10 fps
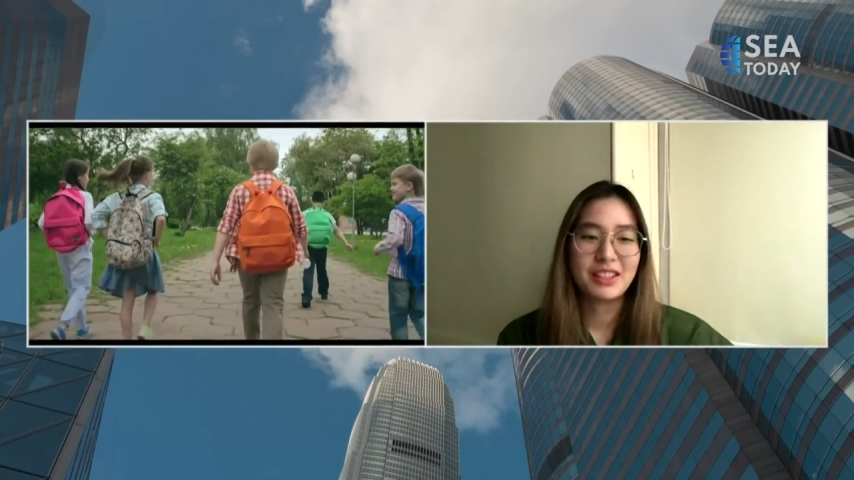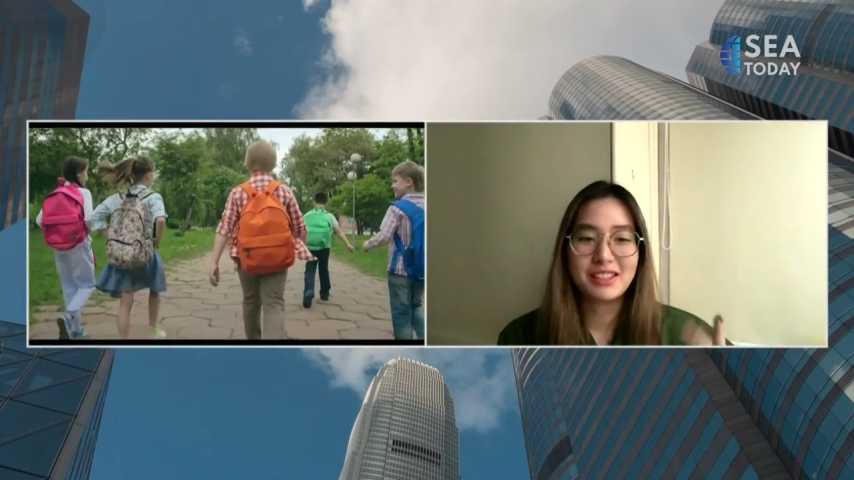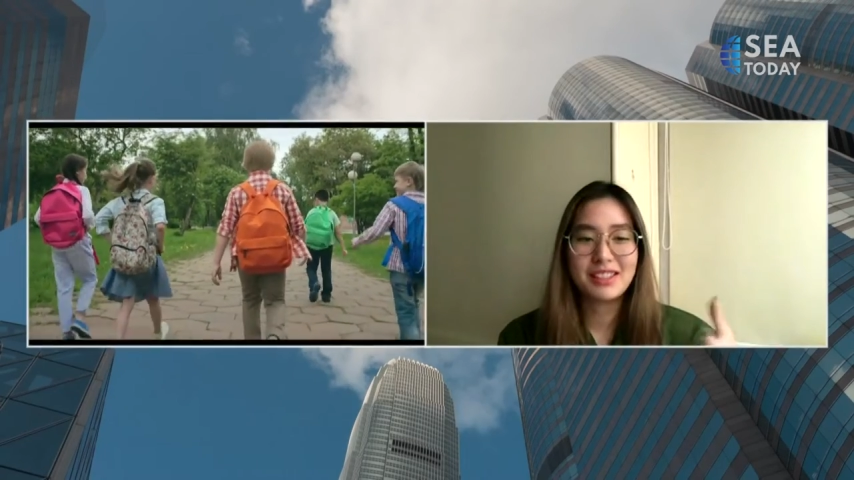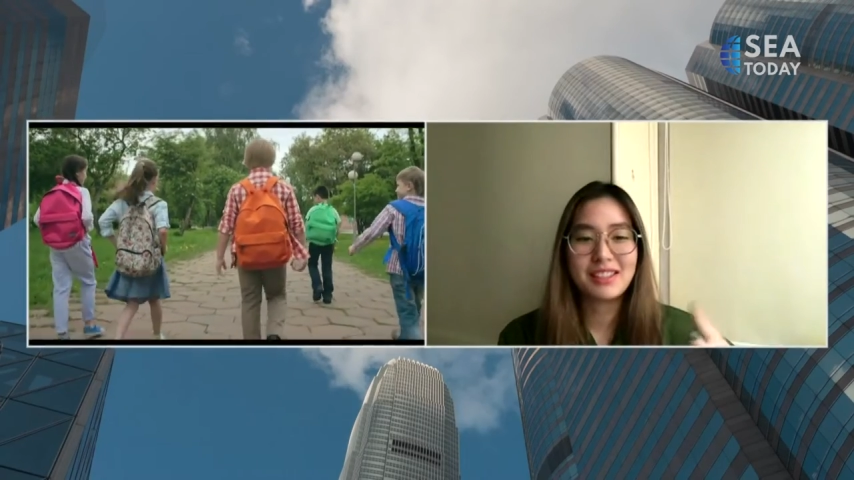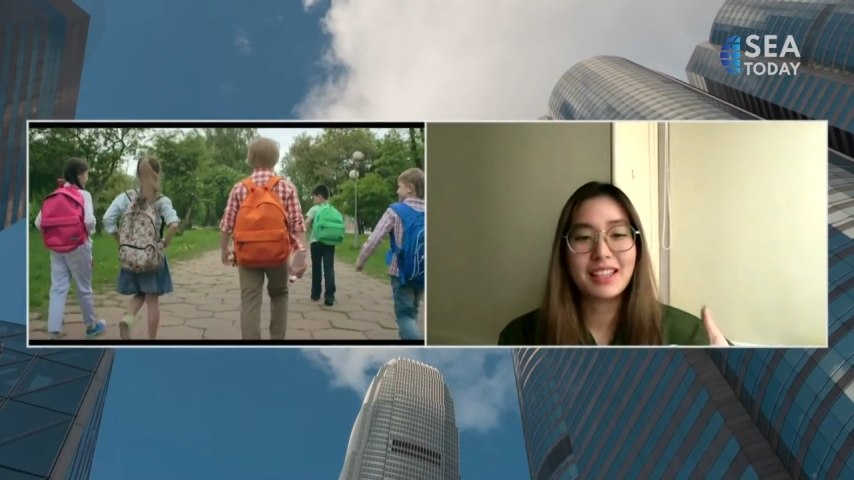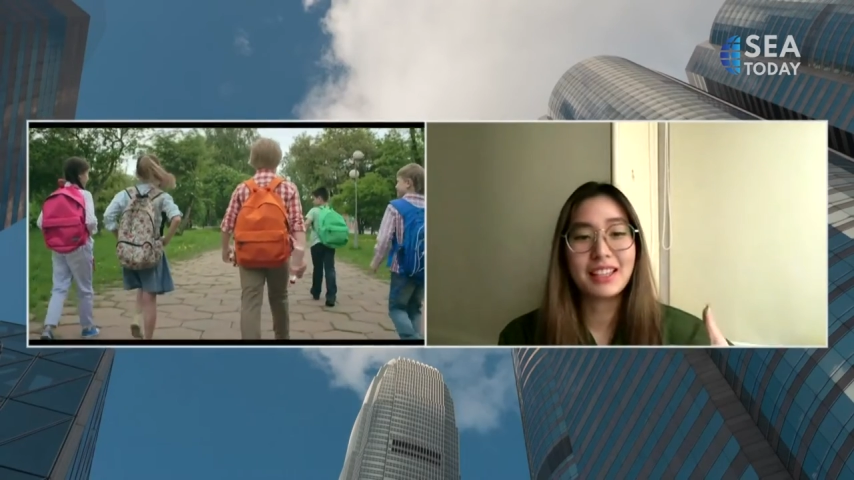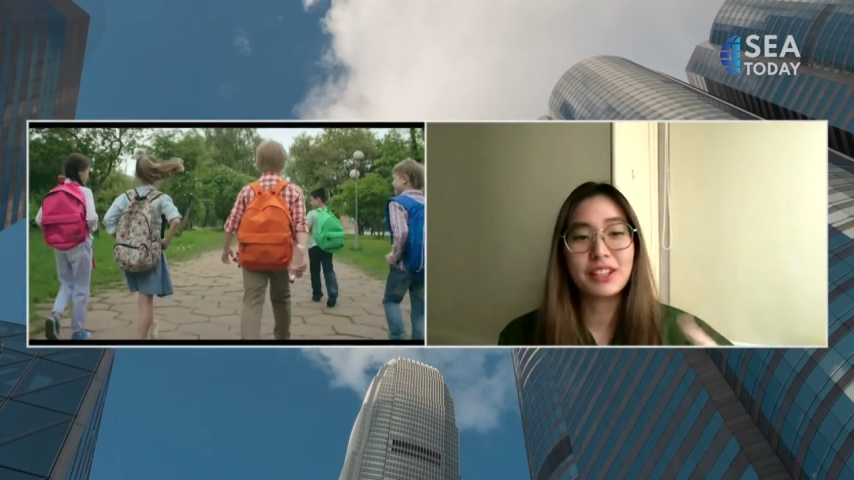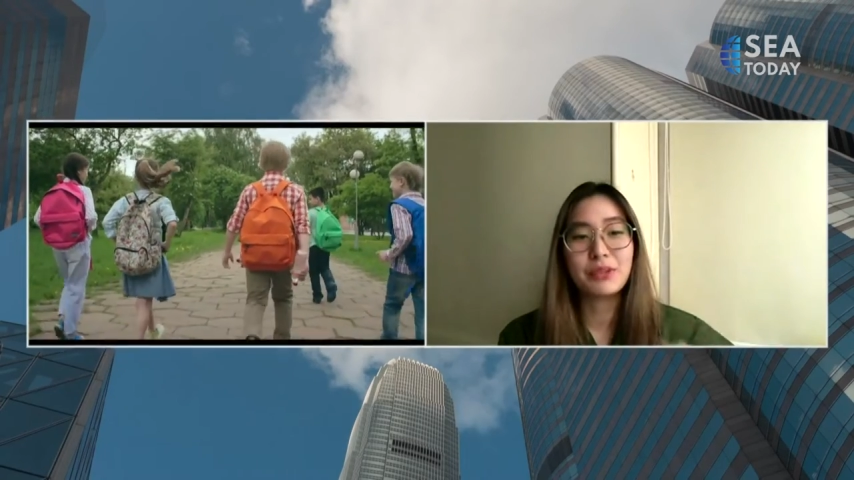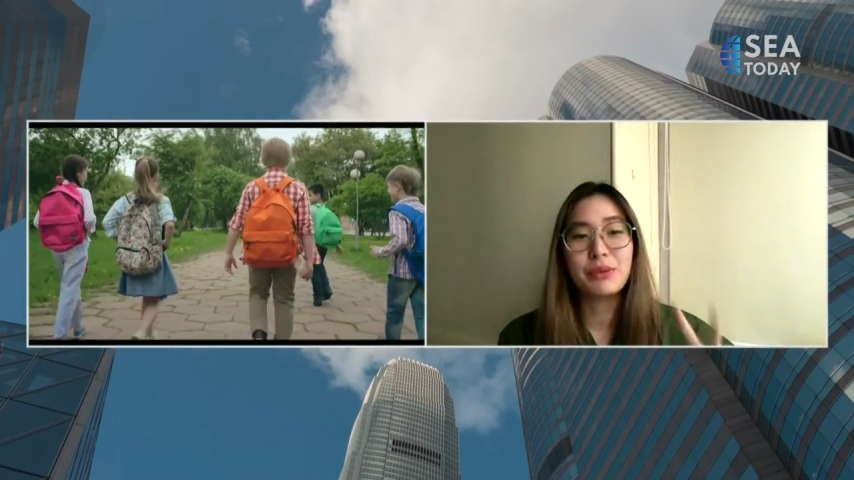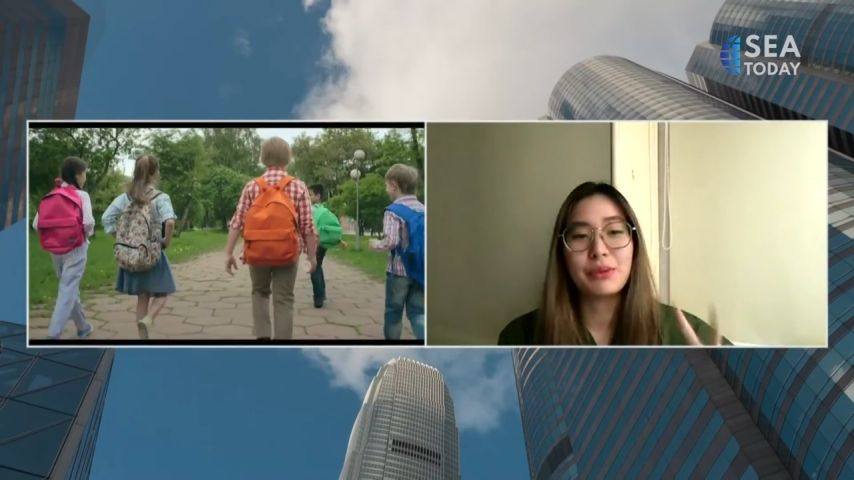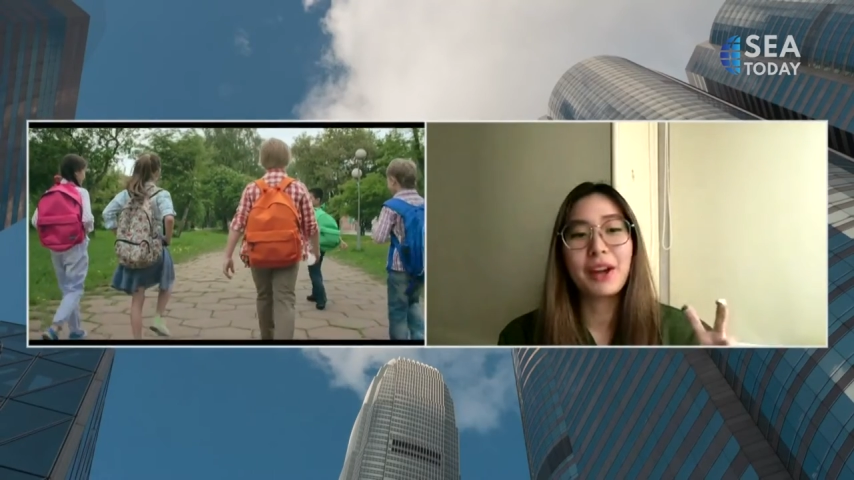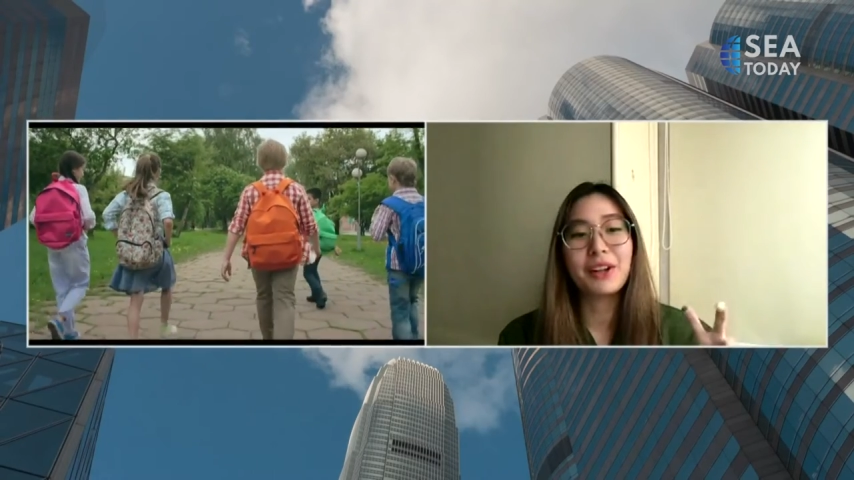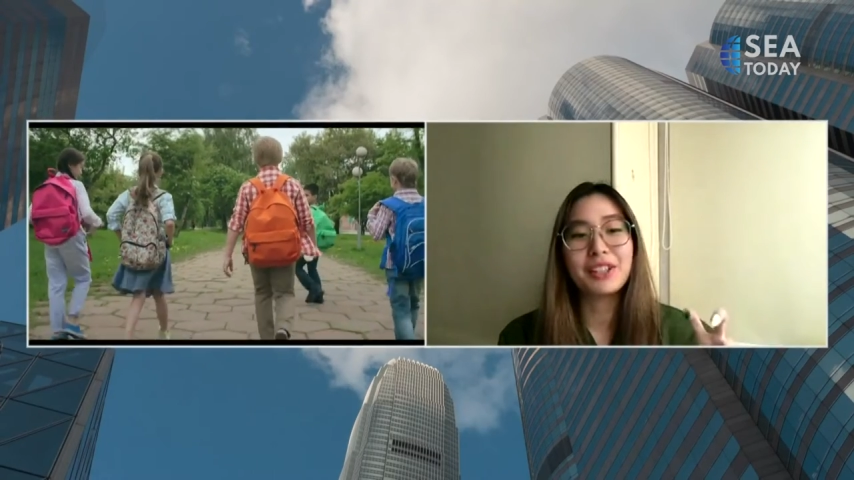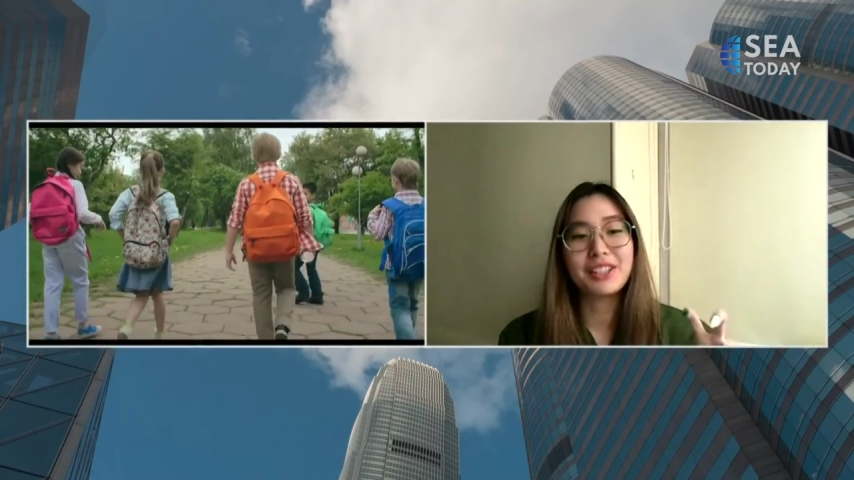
Now speaking of like the